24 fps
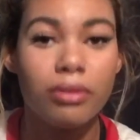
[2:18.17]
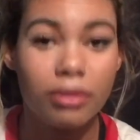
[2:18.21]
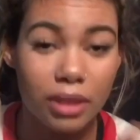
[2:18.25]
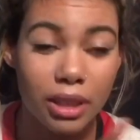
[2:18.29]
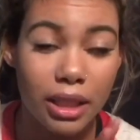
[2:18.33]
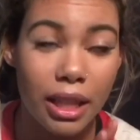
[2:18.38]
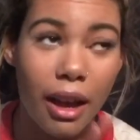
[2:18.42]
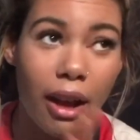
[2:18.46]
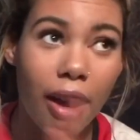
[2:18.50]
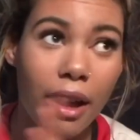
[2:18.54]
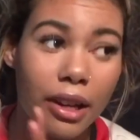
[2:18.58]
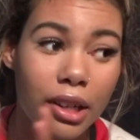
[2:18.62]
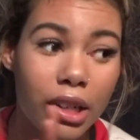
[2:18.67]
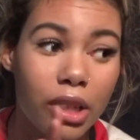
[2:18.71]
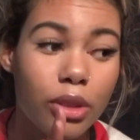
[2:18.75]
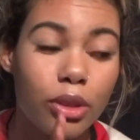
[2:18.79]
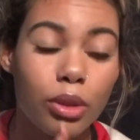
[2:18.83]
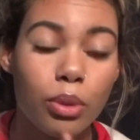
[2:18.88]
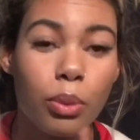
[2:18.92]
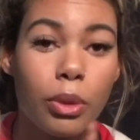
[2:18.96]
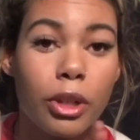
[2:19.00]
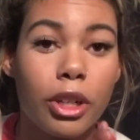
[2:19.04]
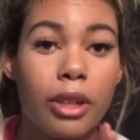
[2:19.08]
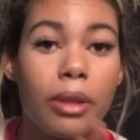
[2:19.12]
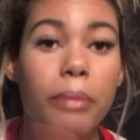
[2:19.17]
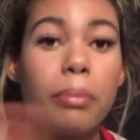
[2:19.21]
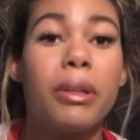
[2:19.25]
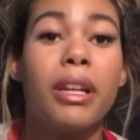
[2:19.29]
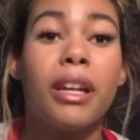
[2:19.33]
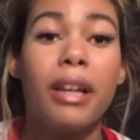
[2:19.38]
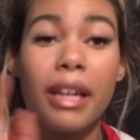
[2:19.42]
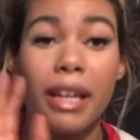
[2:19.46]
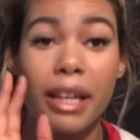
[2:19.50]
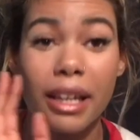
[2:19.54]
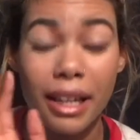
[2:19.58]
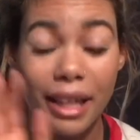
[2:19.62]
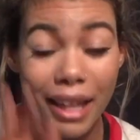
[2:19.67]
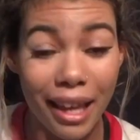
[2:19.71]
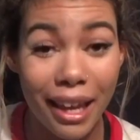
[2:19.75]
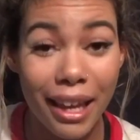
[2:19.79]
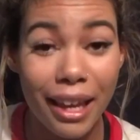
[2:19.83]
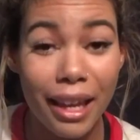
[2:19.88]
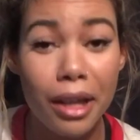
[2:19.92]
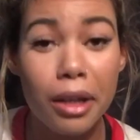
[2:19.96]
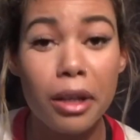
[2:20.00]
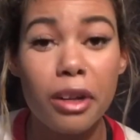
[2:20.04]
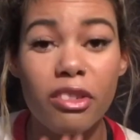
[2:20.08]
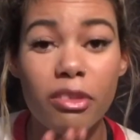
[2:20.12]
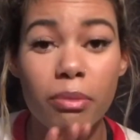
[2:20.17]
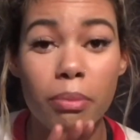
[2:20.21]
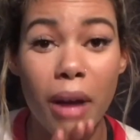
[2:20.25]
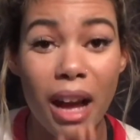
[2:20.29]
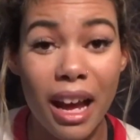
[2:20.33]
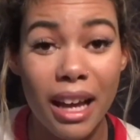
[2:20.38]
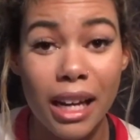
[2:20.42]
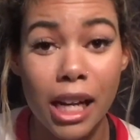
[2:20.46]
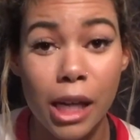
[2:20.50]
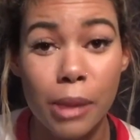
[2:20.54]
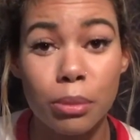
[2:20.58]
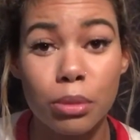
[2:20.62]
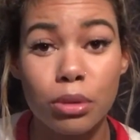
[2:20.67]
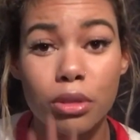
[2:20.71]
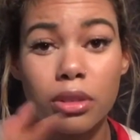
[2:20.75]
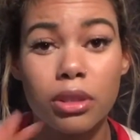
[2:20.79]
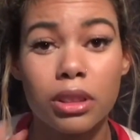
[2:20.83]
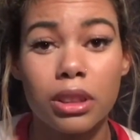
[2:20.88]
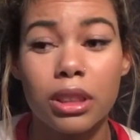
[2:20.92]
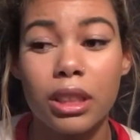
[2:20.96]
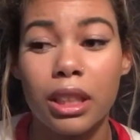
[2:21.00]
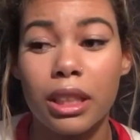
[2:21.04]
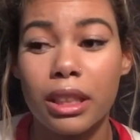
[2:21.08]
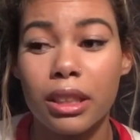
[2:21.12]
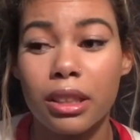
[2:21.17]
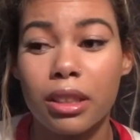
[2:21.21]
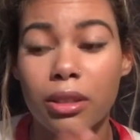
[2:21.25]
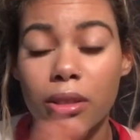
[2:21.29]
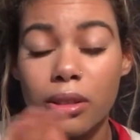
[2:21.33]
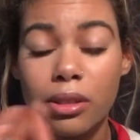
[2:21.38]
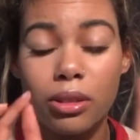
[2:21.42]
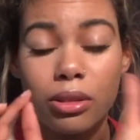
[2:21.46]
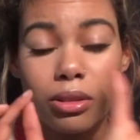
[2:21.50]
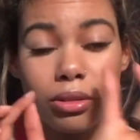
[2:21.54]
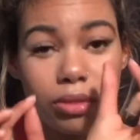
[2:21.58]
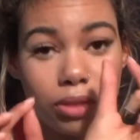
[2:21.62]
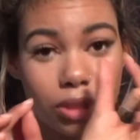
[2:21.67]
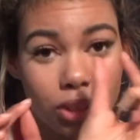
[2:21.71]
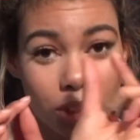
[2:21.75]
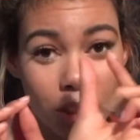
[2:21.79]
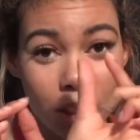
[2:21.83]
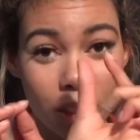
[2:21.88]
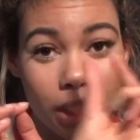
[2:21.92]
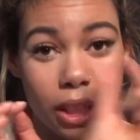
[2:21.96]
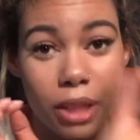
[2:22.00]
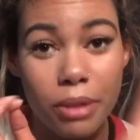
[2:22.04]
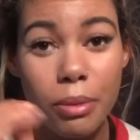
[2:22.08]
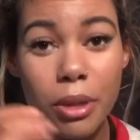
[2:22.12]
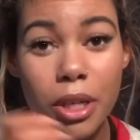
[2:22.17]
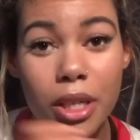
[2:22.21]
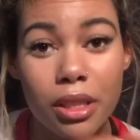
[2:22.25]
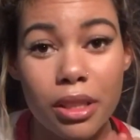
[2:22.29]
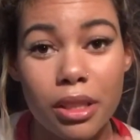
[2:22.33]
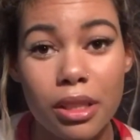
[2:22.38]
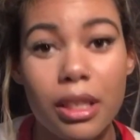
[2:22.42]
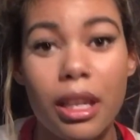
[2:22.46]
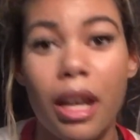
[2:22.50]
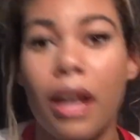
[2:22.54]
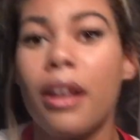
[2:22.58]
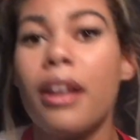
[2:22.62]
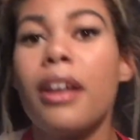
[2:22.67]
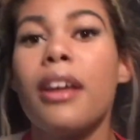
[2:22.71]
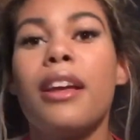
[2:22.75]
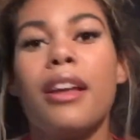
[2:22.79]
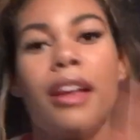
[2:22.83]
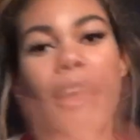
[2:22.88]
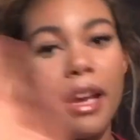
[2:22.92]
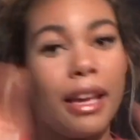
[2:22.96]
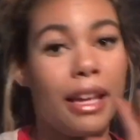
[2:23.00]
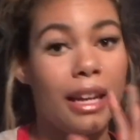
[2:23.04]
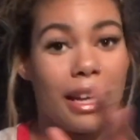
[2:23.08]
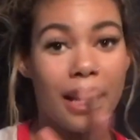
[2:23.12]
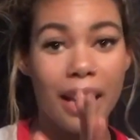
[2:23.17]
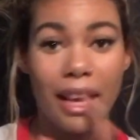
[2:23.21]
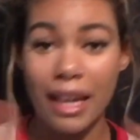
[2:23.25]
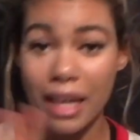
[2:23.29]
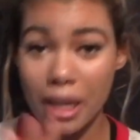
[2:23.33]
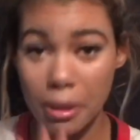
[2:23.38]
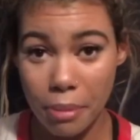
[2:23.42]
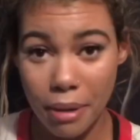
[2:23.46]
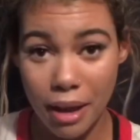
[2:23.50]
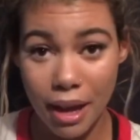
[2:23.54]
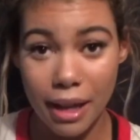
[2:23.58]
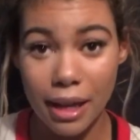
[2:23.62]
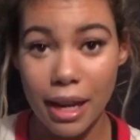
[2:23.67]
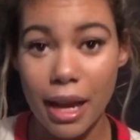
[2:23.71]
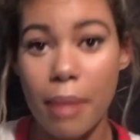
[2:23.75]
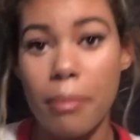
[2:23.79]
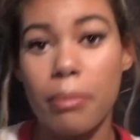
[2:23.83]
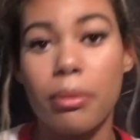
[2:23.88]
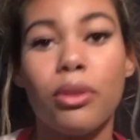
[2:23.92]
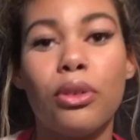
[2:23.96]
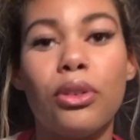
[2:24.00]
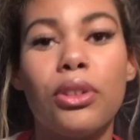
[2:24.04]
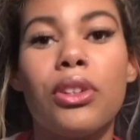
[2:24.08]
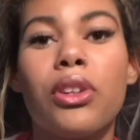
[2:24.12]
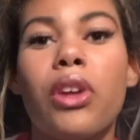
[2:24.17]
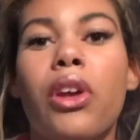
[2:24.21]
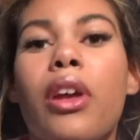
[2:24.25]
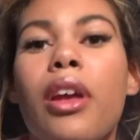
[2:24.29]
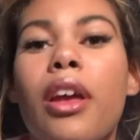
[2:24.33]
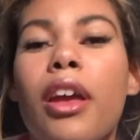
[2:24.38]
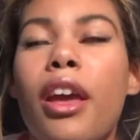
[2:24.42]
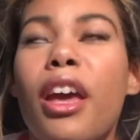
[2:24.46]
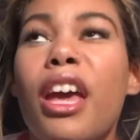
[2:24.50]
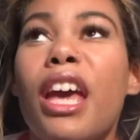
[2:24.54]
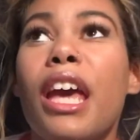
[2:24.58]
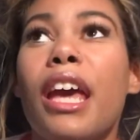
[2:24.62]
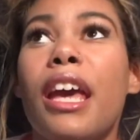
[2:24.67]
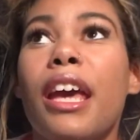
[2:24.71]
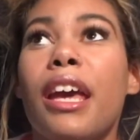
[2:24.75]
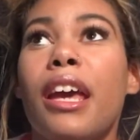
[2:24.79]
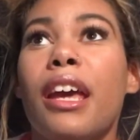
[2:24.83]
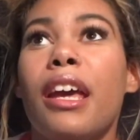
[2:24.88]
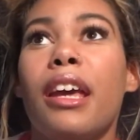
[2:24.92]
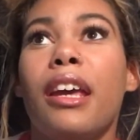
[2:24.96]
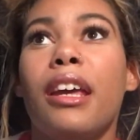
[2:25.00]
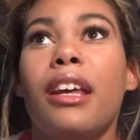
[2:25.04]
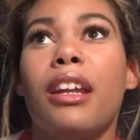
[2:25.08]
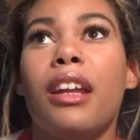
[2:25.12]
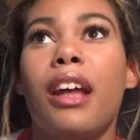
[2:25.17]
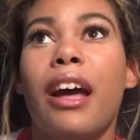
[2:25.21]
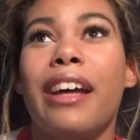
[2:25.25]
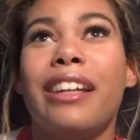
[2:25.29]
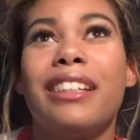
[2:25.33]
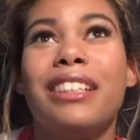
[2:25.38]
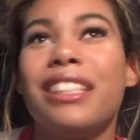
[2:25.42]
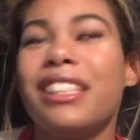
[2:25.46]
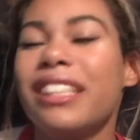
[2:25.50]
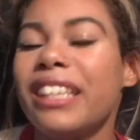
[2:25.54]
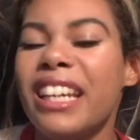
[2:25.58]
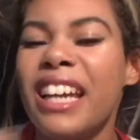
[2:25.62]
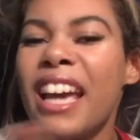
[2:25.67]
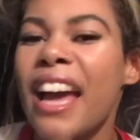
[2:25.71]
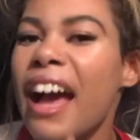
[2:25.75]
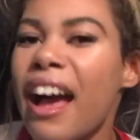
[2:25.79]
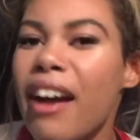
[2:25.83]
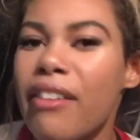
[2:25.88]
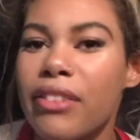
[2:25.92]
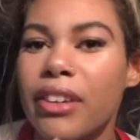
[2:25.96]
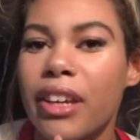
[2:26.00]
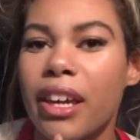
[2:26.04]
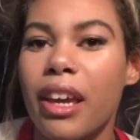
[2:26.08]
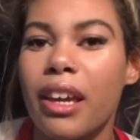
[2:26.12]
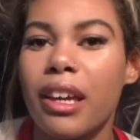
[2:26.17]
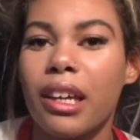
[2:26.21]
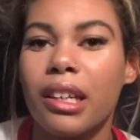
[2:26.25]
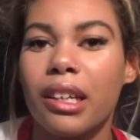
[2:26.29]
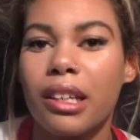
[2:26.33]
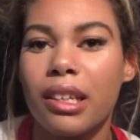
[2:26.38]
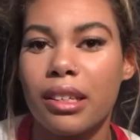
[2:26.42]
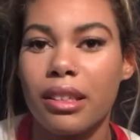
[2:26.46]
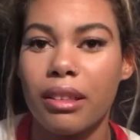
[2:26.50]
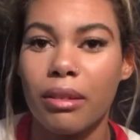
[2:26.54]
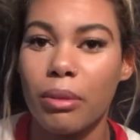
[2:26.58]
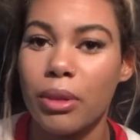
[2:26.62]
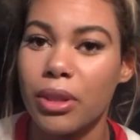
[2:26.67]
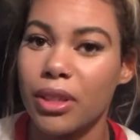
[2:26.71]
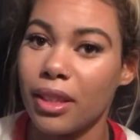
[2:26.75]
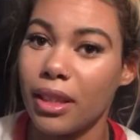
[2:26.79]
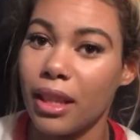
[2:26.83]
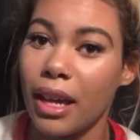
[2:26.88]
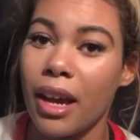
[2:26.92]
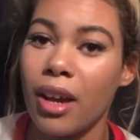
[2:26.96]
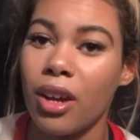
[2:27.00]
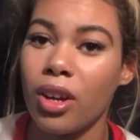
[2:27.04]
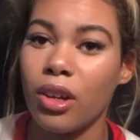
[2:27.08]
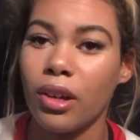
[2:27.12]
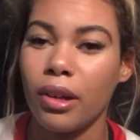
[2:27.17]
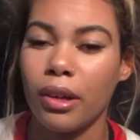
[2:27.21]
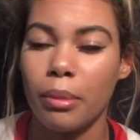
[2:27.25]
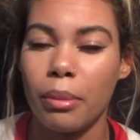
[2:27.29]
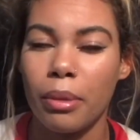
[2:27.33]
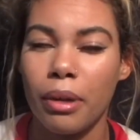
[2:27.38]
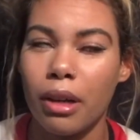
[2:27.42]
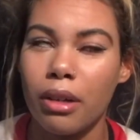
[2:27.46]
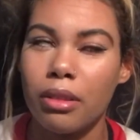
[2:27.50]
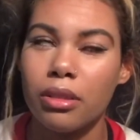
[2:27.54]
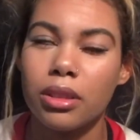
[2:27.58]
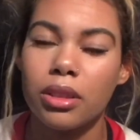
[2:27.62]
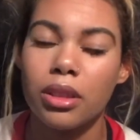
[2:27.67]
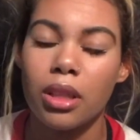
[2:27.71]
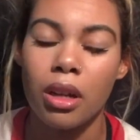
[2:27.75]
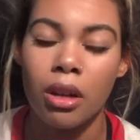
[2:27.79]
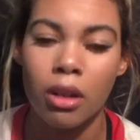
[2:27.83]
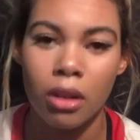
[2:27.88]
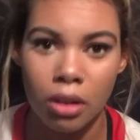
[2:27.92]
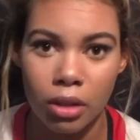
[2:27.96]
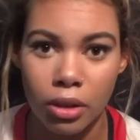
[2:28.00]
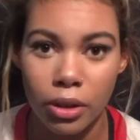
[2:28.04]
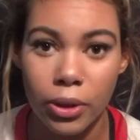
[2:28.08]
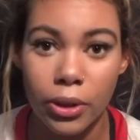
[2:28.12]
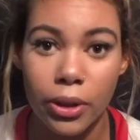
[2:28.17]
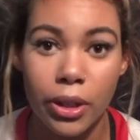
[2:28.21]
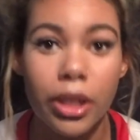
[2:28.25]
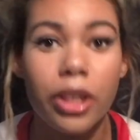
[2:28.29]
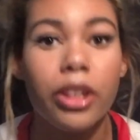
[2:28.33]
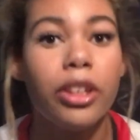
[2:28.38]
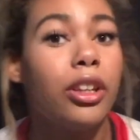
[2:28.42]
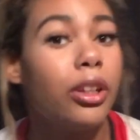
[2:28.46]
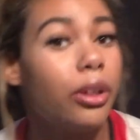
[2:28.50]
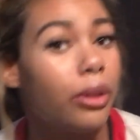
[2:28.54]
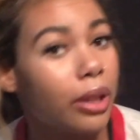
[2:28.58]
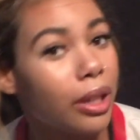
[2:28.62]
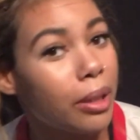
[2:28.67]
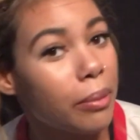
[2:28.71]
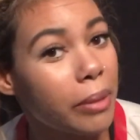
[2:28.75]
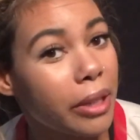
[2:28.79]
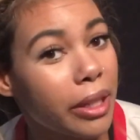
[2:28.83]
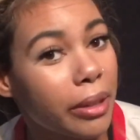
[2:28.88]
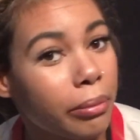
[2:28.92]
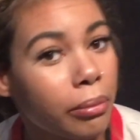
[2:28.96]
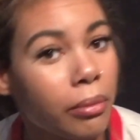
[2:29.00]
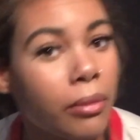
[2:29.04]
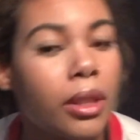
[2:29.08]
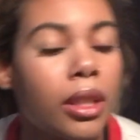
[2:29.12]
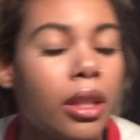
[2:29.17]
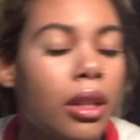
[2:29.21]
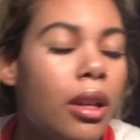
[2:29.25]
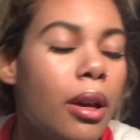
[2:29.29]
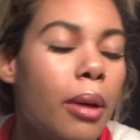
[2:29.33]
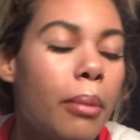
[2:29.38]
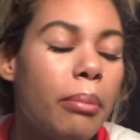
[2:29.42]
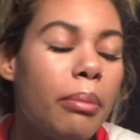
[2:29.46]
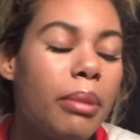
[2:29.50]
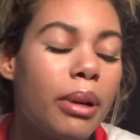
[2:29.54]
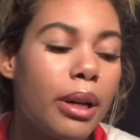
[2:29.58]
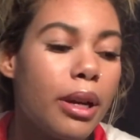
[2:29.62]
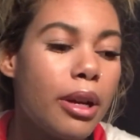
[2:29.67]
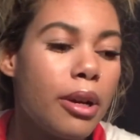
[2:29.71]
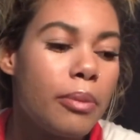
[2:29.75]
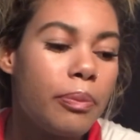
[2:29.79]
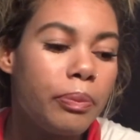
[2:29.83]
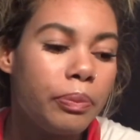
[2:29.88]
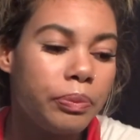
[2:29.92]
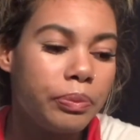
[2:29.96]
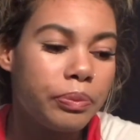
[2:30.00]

Yeah, I know it's weird, but I ate a can of pineapples, like the little chunky ones. Yeah, I ate a can of pineapples, and I just ate half a can because I wasn't that hungry, but I was hungry. You know what I mean? But